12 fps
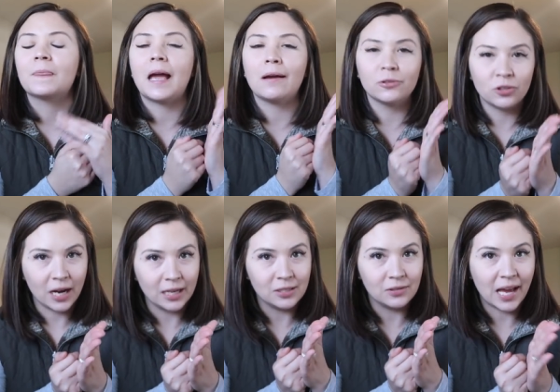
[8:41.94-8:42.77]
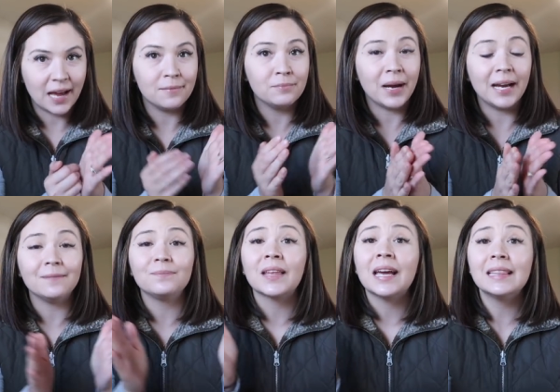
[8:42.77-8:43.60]
I will try and do that. But
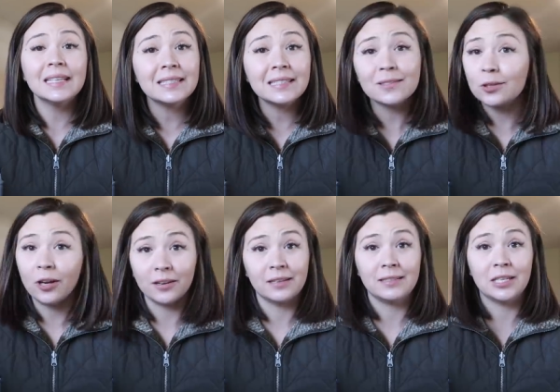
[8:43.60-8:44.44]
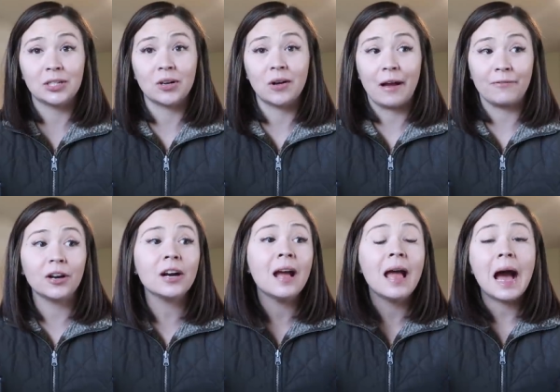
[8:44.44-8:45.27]
this is the longest intro
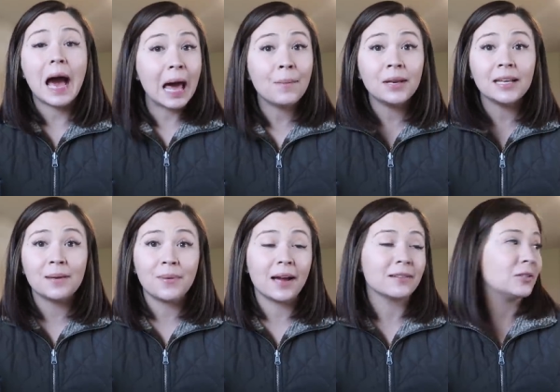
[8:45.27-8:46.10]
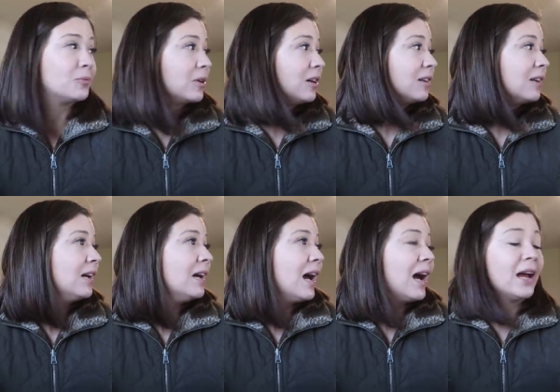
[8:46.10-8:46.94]
ever. I'm gonna get back to work.
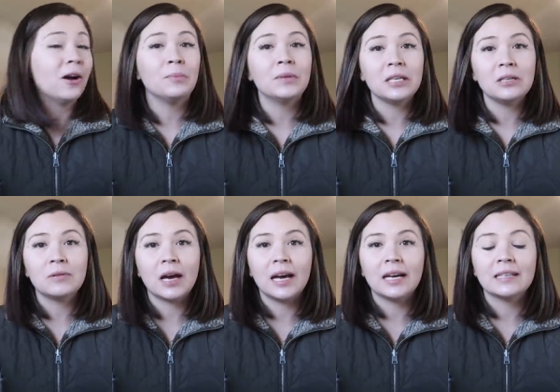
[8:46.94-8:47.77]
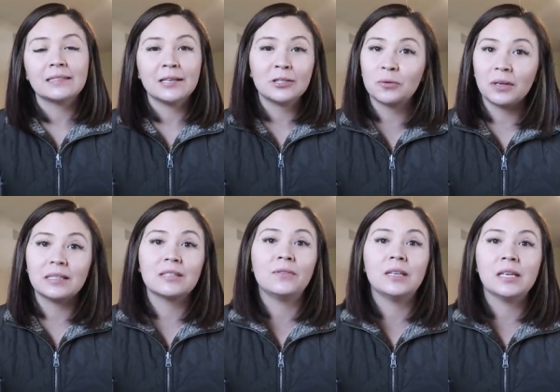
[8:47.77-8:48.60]
I hope that you guys enjoy
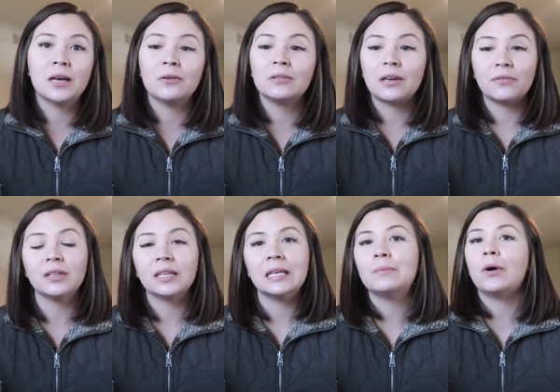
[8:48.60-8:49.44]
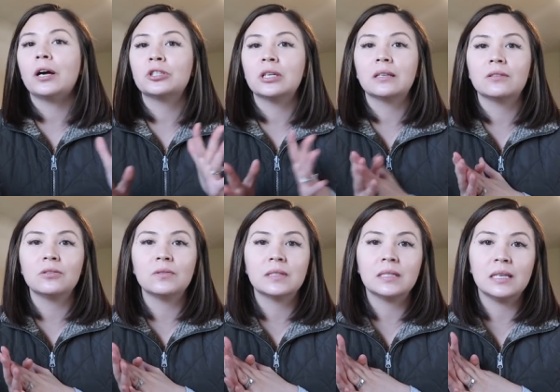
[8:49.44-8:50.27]
this video. Definitely keep watching
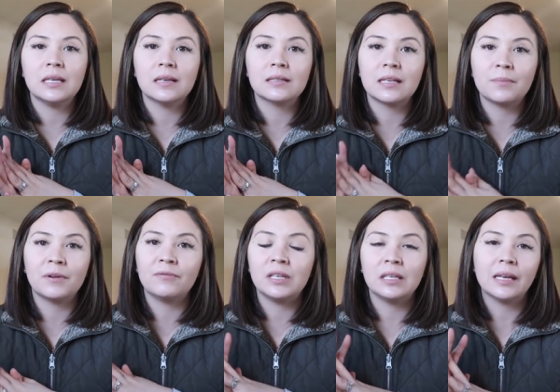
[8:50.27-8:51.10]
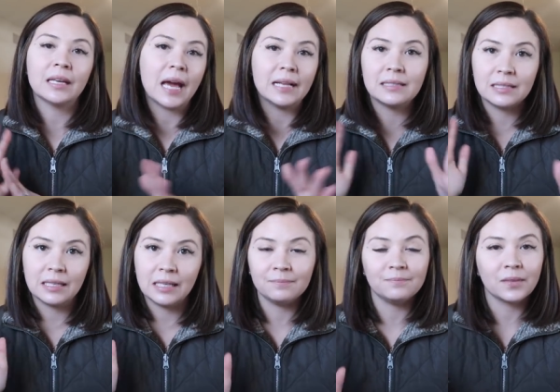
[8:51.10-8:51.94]
to see some of the like
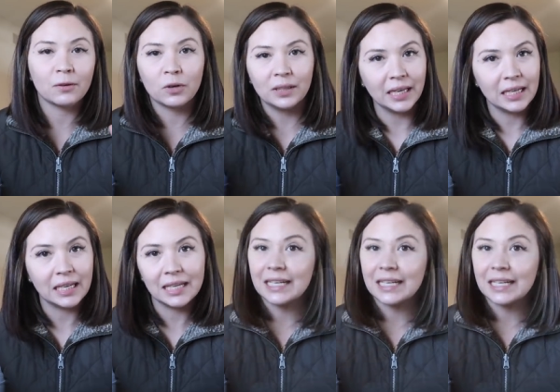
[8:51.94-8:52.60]
Etsy related